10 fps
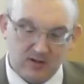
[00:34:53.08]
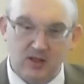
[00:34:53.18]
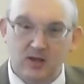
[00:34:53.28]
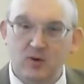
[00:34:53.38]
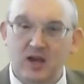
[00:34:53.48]

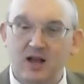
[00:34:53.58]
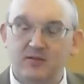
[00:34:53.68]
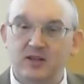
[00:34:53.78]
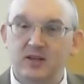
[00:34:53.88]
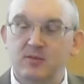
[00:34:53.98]
then we have
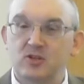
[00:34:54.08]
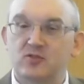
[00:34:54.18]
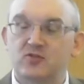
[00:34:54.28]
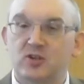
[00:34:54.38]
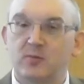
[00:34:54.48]
an image
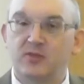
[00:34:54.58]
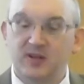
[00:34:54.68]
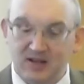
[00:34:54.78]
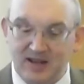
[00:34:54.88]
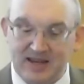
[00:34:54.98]
of
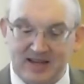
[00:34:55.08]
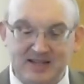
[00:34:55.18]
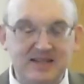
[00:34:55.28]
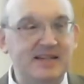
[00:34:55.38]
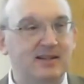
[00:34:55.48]
something like a
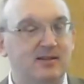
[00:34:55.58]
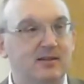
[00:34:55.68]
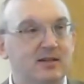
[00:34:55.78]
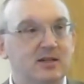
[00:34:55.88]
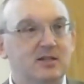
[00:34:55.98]

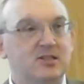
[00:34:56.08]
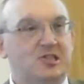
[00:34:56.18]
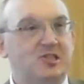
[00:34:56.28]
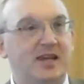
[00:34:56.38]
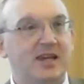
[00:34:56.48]
needle
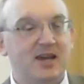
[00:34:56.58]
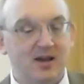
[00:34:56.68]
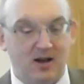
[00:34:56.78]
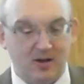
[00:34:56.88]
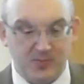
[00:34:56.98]
sticking
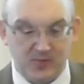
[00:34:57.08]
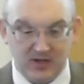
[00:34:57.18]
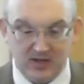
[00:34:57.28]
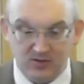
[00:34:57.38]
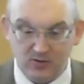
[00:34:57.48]
up
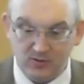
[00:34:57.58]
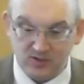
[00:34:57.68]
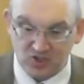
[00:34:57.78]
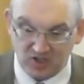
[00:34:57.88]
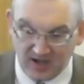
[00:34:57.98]
into the
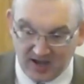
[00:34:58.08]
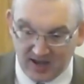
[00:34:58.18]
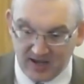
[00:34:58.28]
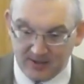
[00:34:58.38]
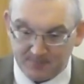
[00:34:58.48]

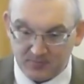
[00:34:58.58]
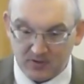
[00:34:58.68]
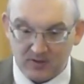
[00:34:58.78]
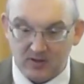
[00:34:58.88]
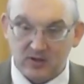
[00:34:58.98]
sky,
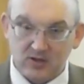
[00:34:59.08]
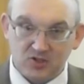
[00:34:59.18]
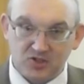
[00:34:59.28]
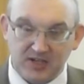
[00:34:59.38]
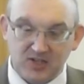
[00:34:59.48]

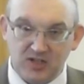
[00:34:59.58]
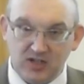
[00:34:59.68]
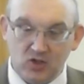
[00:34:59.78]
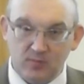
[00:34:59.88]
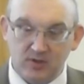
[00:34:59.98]
60
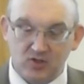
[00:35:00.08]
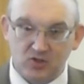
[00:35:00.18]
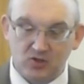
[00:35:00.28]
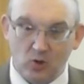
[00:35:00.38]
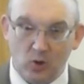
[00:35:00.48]

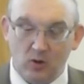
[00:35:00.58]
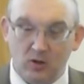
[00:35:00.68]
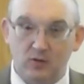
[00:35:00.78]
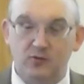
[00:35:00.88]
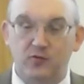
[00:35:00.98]
cubits
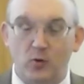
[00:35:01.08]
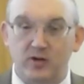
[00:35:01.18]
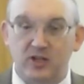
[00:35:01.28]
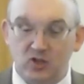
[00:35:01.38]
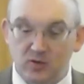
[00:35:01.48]
tall,
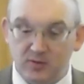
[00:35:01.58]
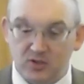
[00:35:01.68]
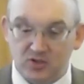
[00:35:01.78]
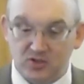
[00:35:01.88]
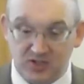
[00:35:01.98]
40
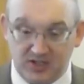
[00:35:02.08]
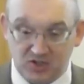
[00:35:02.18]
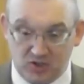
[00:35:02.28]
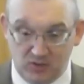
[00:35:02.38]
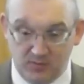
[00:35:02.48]
cubits, 6
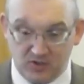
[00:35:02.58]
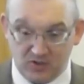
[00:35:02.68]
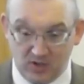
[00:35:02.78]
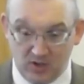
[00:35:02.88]
cubits